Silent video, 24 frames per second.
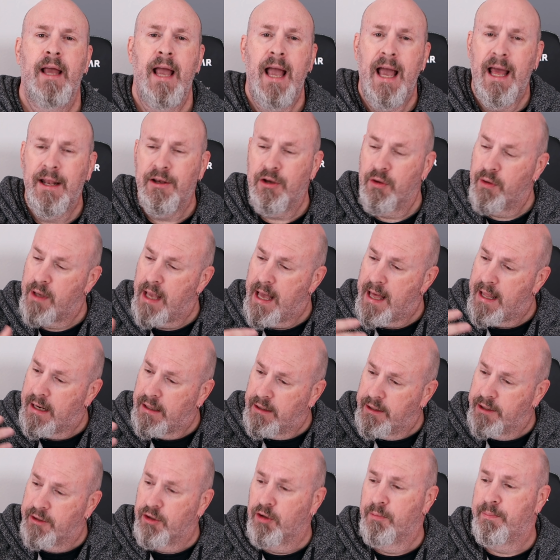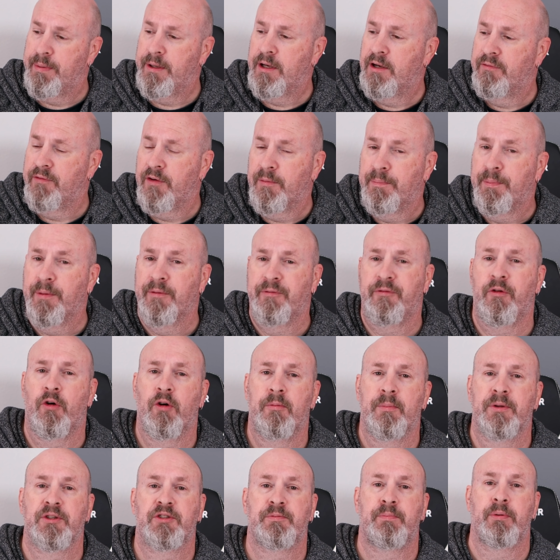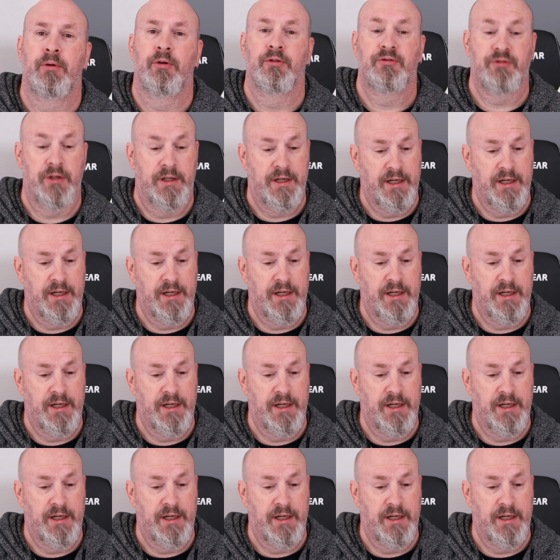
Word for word: and you got a little bit of a performance boost.